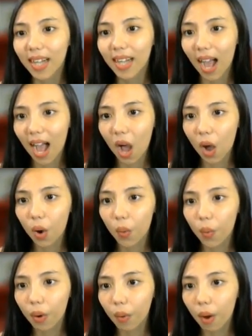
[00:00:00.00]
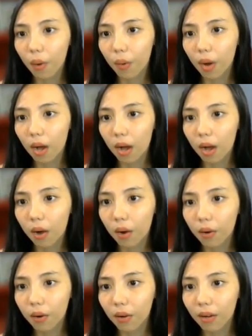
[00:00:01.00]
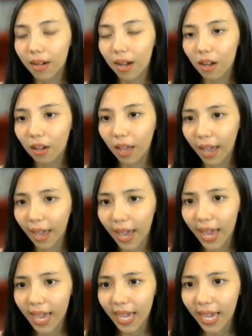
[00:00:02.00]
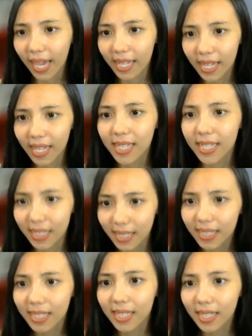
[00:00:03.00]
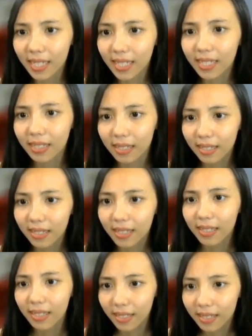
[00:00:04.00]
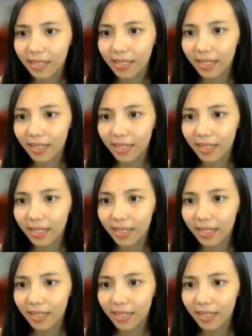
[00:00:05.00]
Oh. Okay, very good. Right in the middle, right? More or less. Perfect.